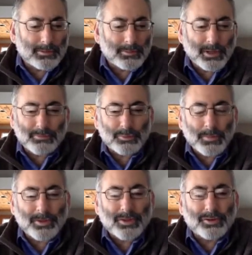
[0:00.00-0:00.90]
Whatever
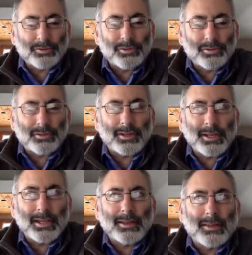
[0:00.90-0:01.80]
method you're using to
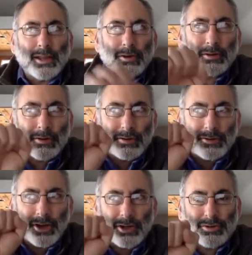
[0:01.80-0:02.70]
heat, they don't
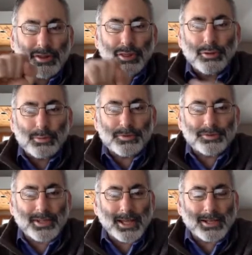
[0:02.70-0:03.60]
touch the
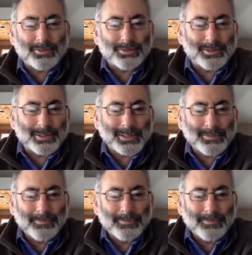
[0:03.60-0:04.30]
thermostat instantly.